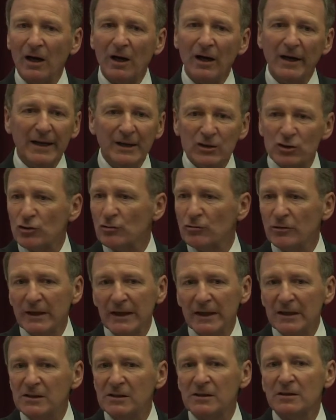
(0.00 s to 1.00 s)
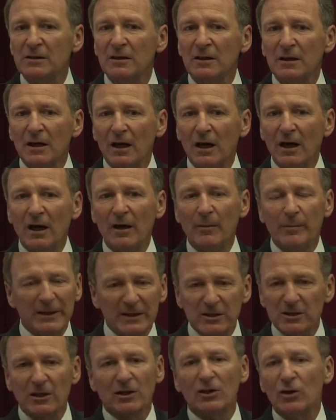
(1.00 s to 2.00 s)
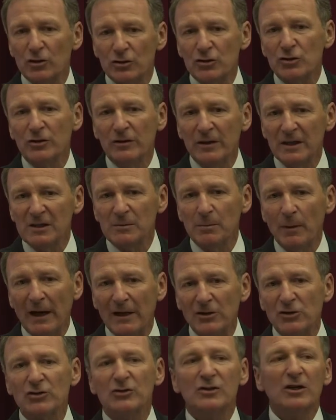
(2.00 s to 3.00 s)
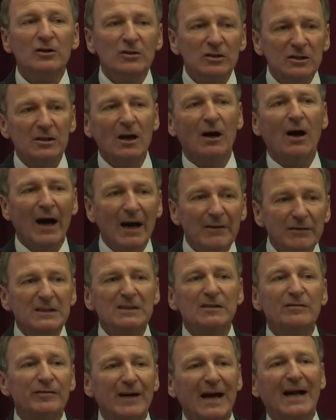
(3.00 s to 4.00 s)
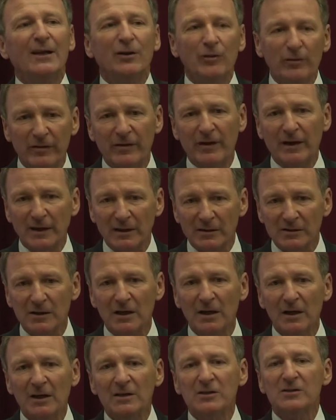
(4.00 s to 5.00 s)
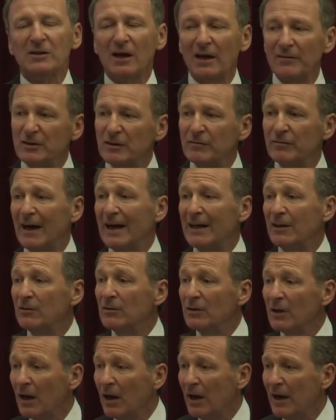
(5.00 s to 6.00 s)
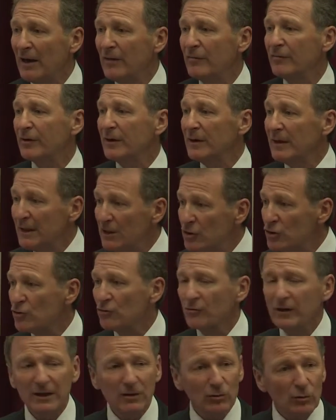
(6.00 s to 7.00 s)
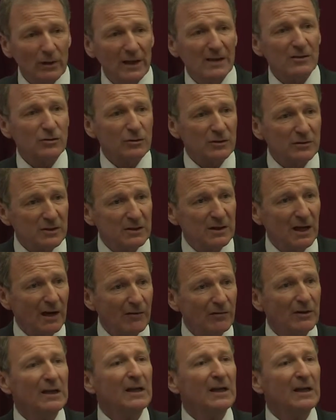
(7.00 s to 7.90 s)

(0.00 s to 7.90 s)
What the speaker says: injuries, but it's going to cost you this much. So you start having to value things. You start having to value life and injury and all that sort of stuff.